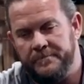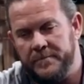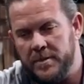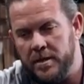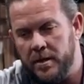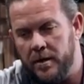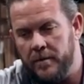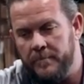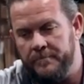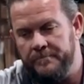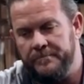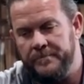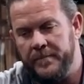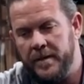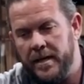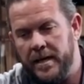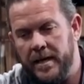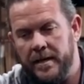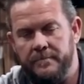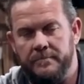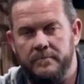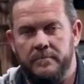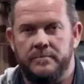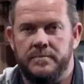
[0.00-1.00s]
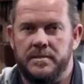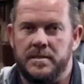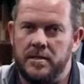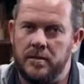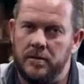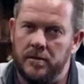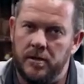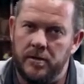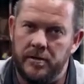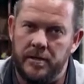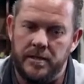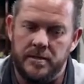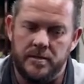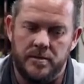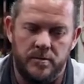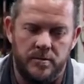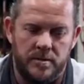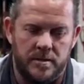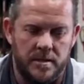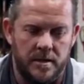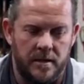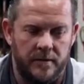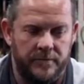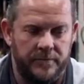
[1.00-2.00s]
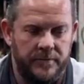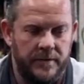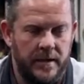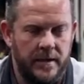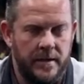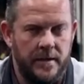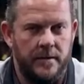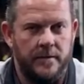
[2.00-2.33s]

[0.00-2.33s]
So again, still learning new stuff,